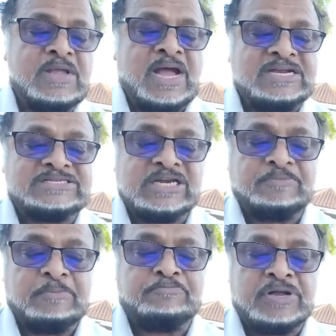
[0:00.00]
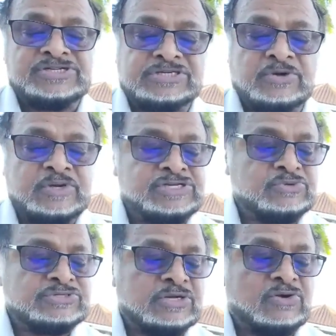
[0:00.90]
and set up a budget to
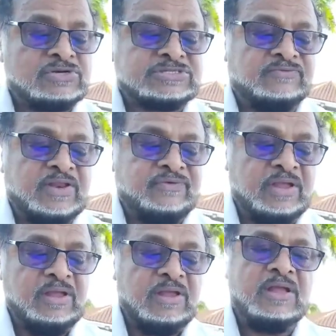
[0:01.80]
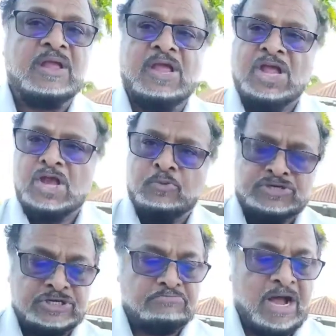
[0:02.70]
reduce the cost of living,
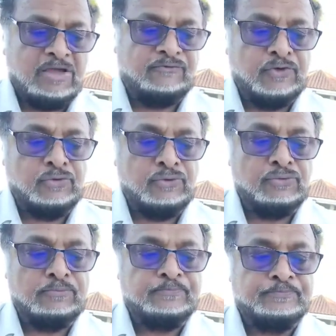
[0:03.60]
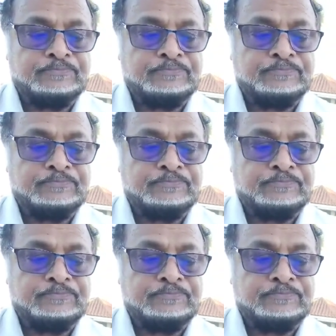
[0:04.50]
which in my view